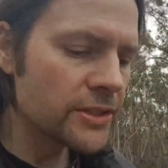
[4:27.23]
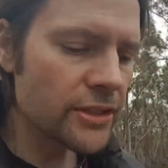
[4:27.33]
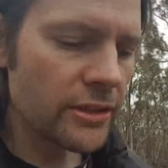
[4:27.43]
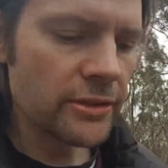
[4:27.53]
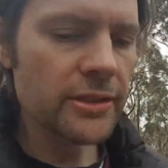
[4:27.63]

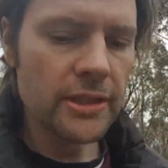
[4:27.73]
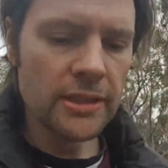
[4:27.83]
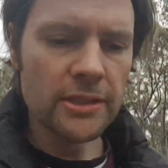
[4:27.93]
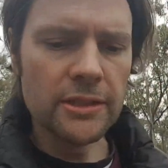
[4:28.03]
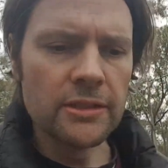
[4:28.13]
So
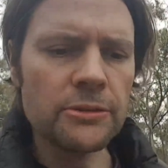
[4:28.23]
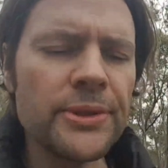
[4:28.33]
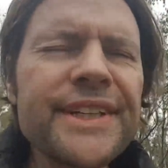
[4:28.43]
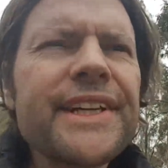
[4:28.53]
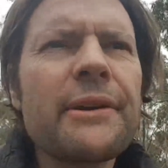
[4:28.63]

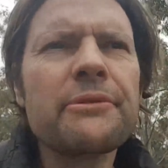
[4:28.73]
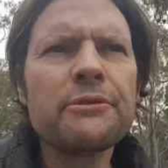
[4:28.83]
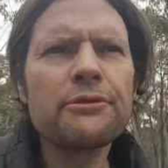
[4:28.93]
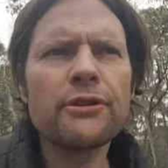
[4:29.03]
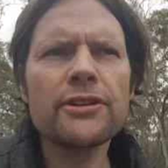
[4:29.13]
when you come to a
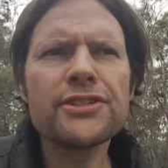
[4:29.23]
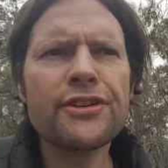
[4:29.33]
forest,